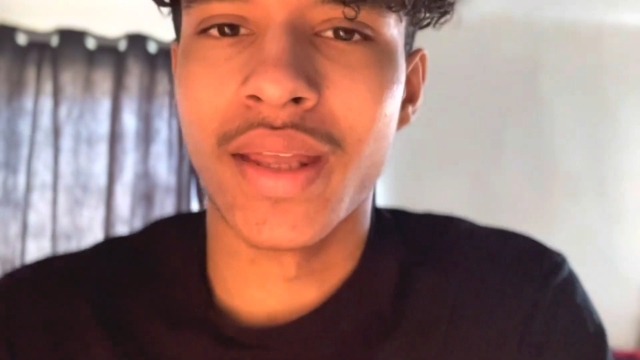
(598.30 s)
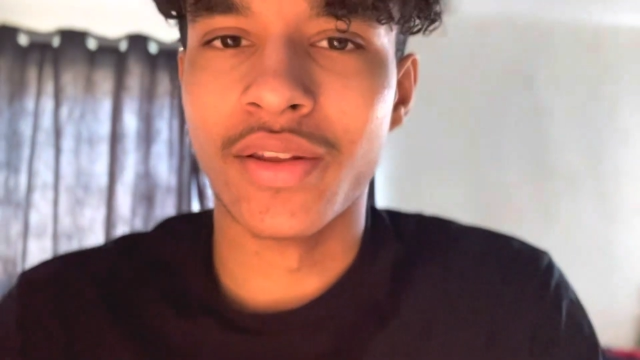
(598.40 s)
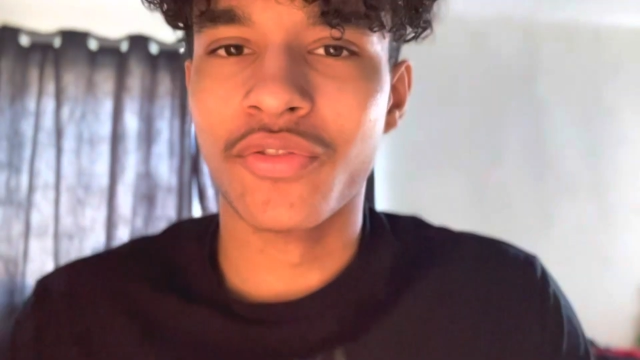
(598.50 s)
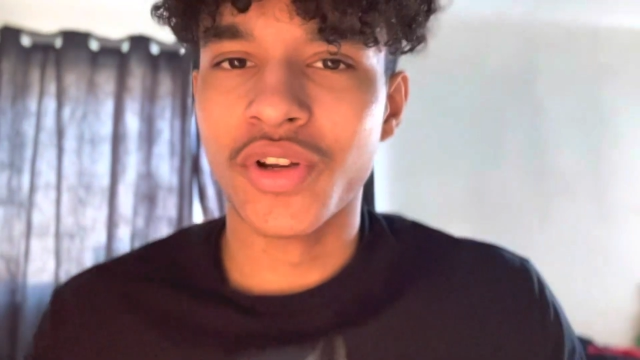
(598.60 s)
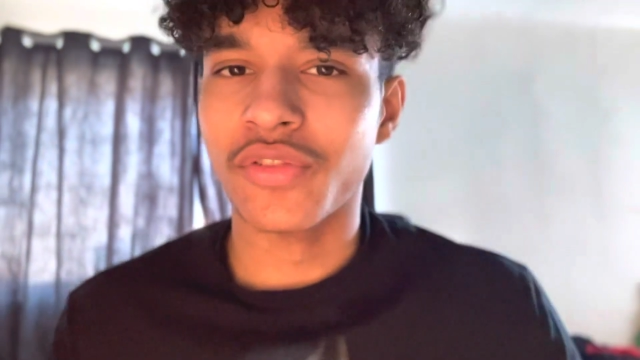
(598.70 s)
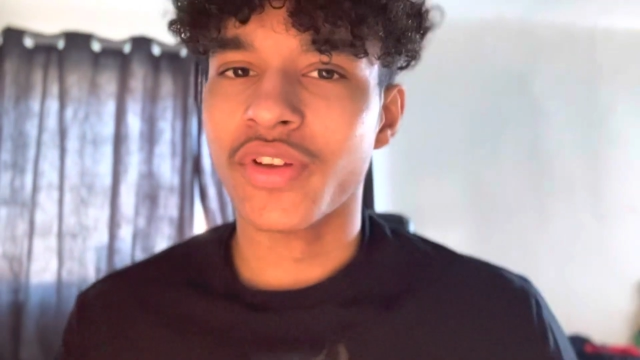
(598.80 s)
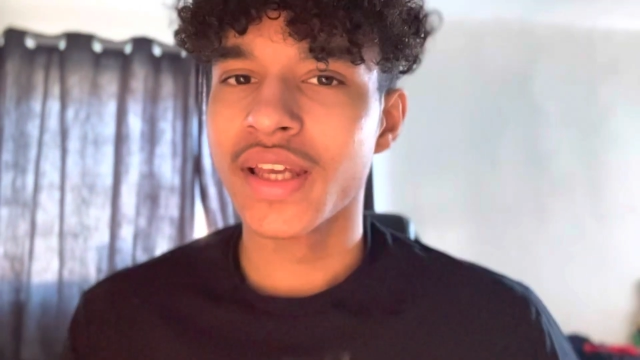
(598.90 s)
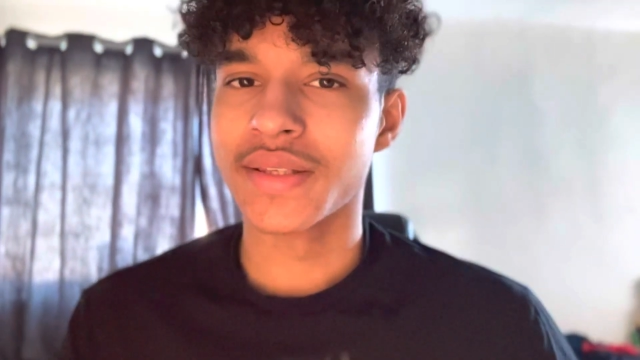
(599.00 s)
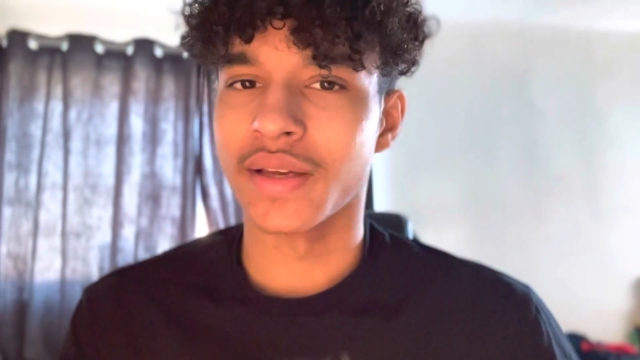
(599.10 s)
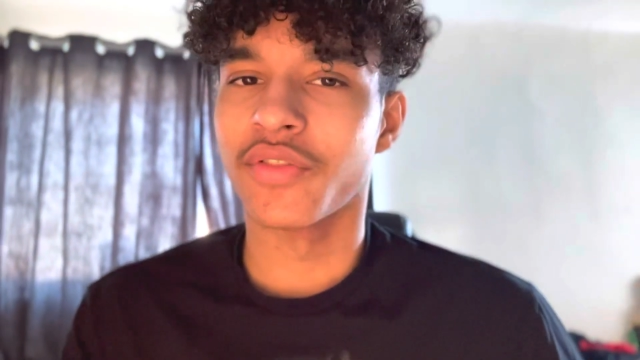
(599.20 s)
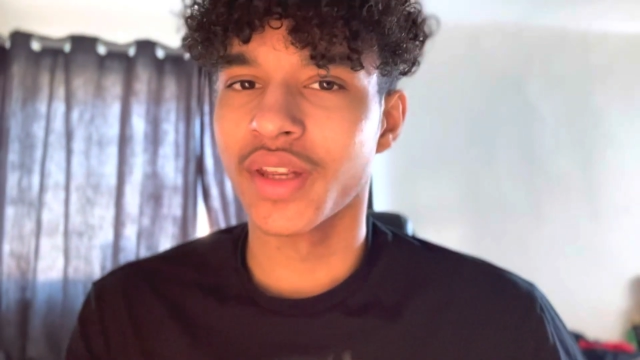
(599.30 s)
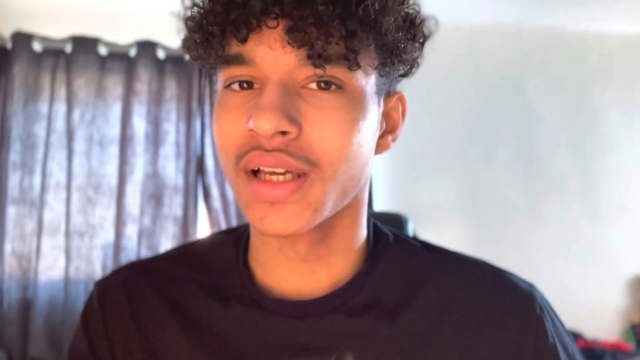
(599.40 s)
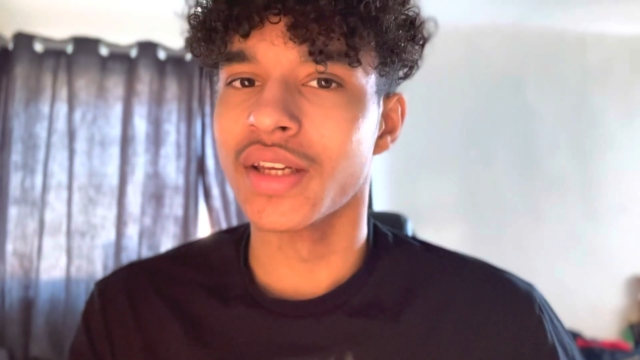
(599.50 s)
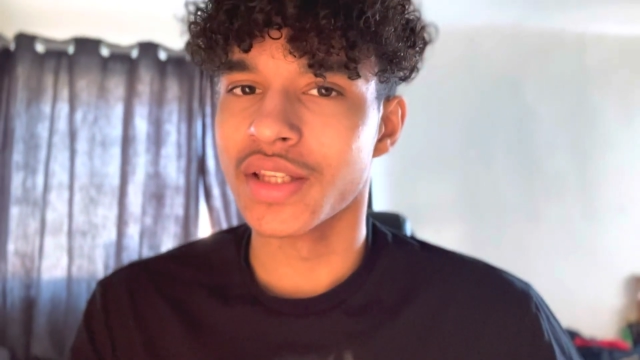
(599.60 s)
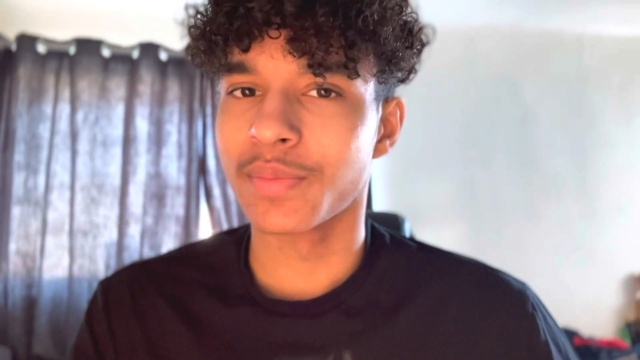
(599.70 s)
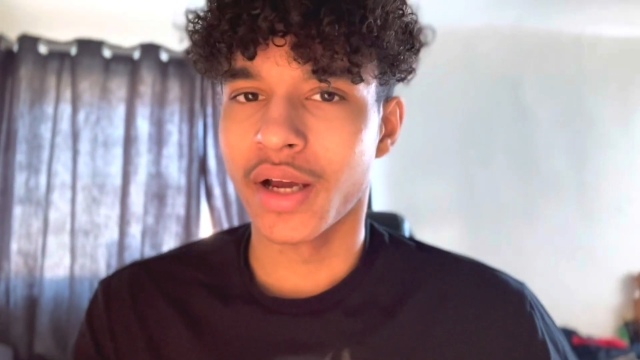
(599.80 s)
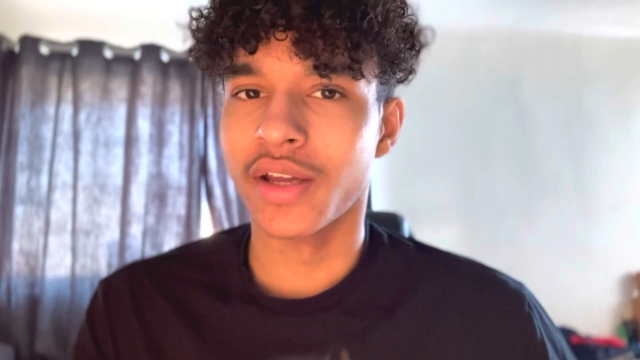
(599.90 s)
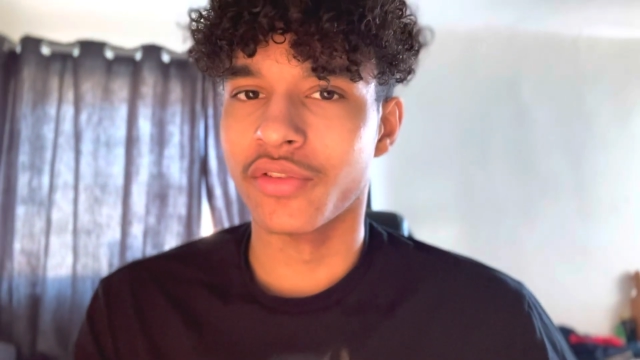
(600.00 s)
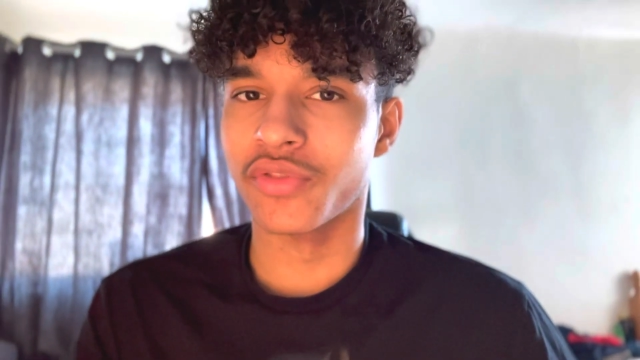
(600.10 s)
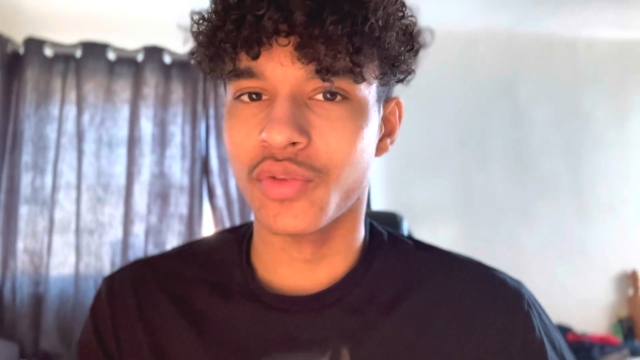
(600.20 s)
And the funny thing is, I think I
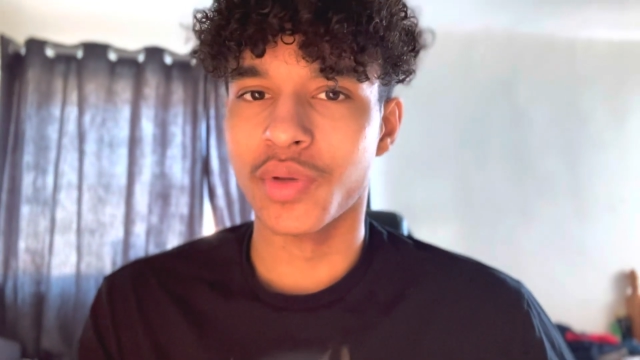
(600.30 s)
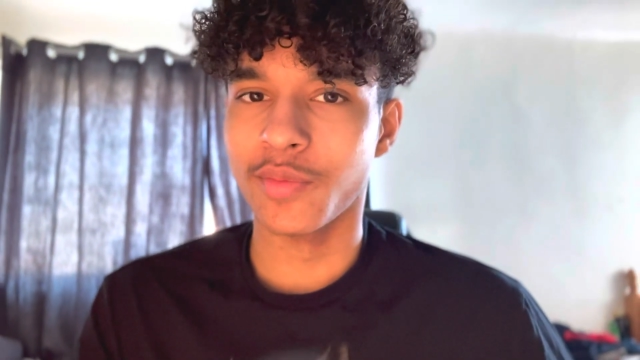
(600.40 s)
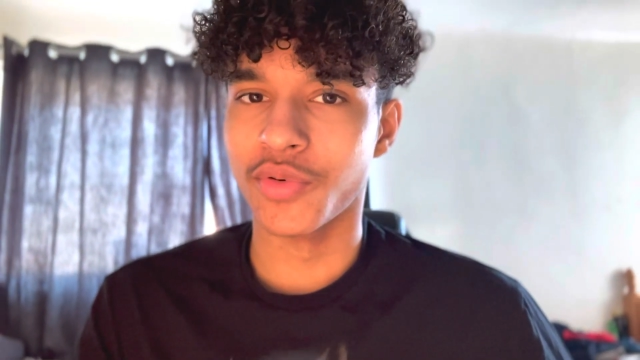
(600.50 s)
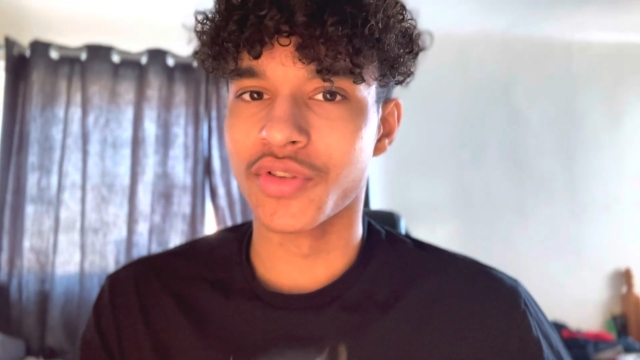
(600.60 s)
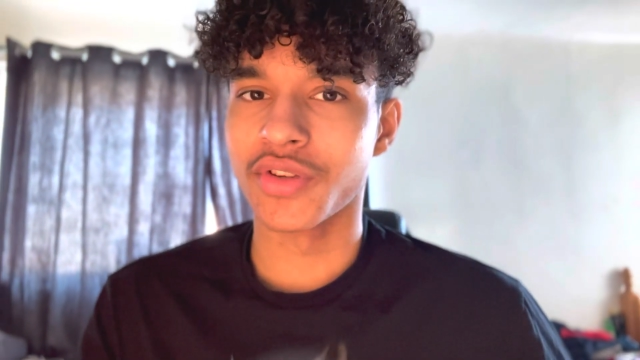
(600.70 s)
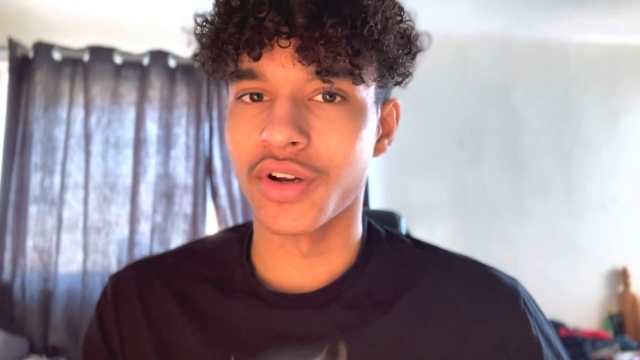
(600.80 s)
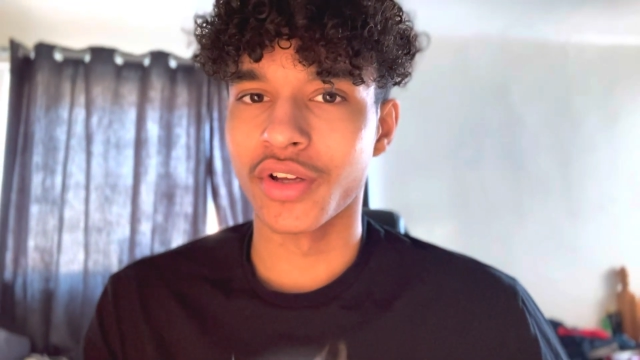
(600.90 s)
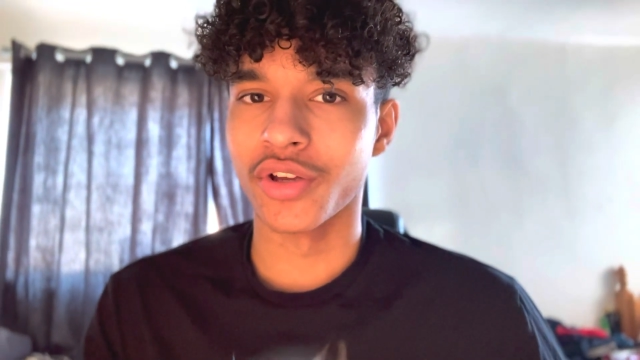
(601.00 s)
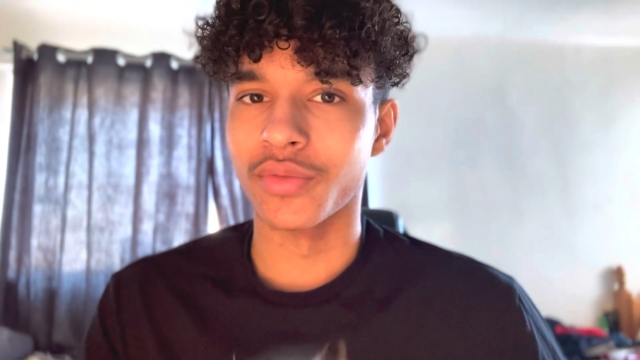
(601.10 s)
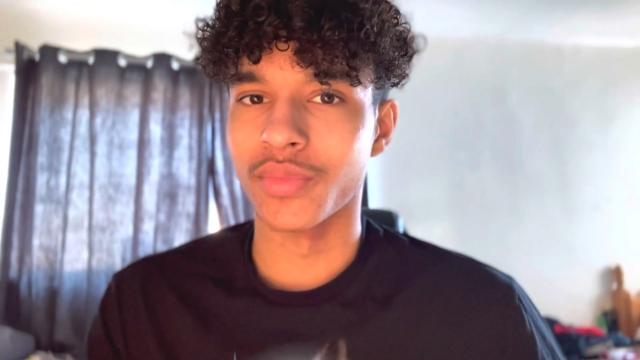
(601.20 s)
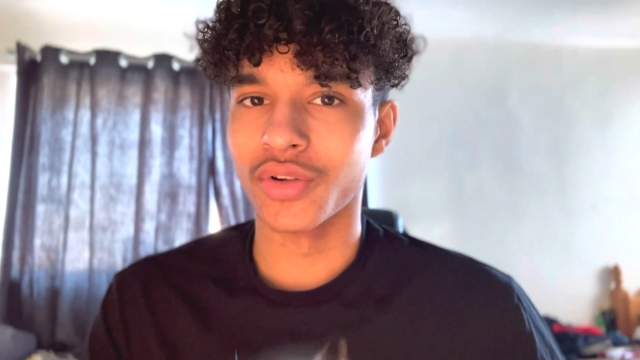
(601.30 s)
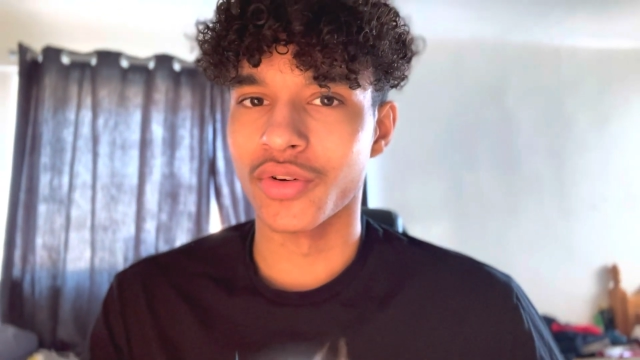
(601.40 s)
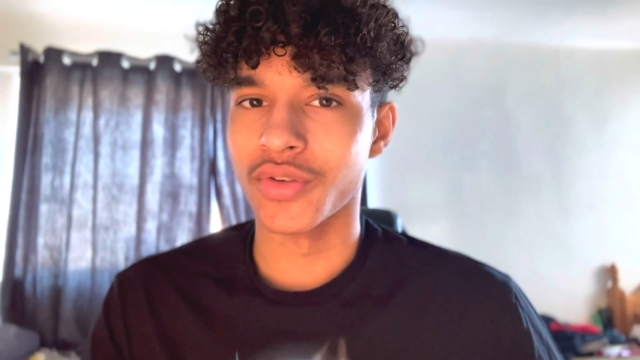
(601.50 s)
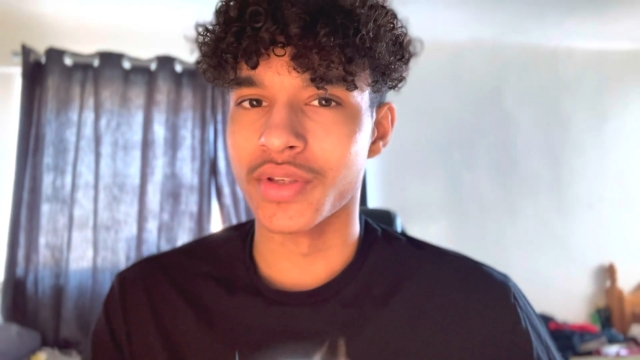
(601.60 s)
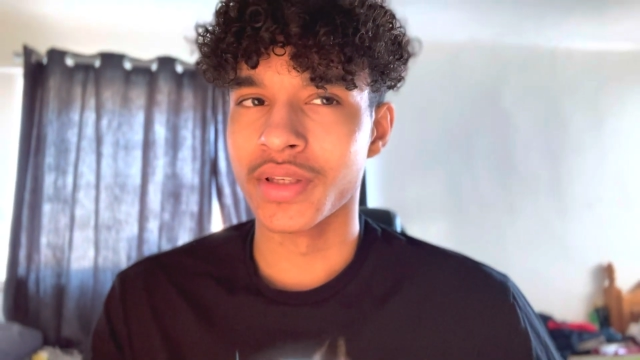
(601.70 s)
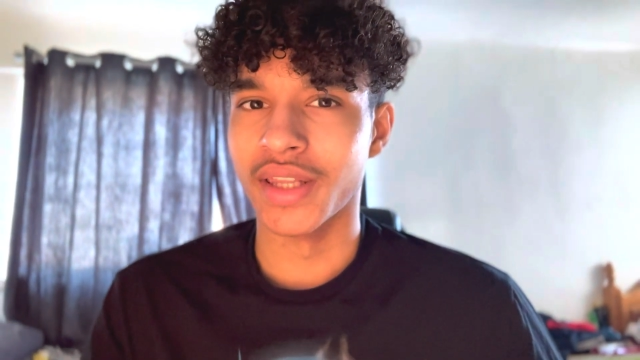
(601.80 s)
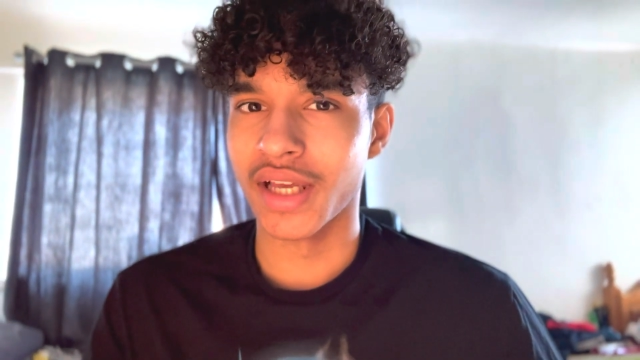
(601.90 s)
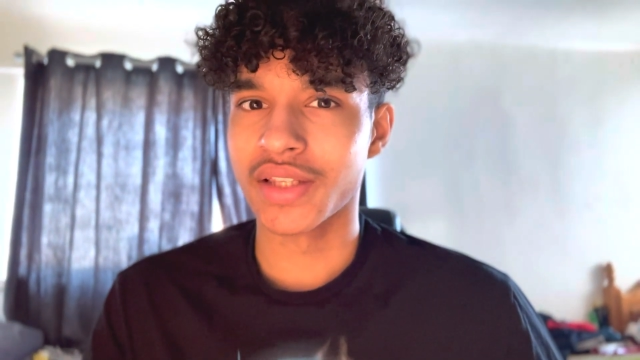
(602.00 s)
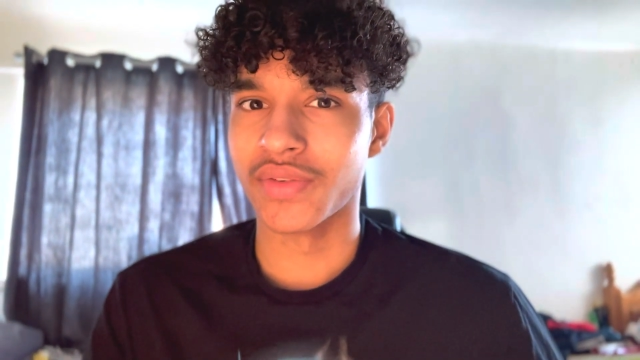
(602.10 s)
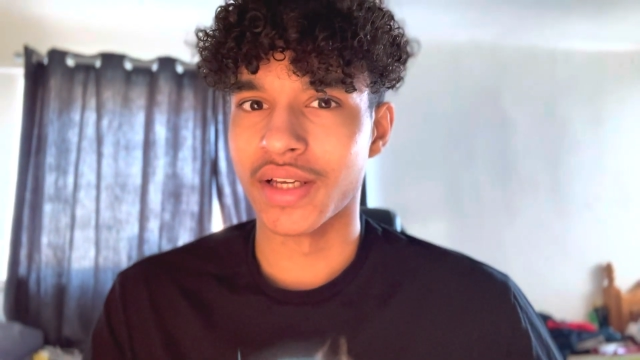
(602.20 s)
inspired a few people to start going because
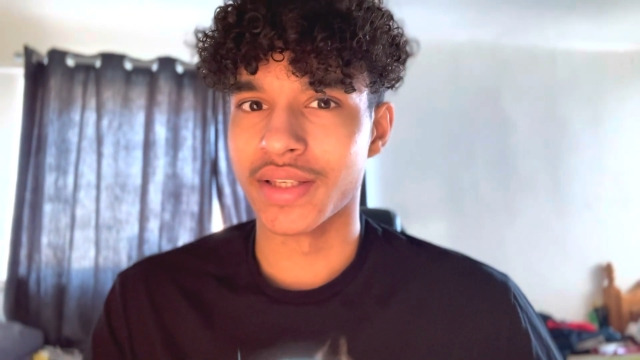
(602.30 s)
next thing I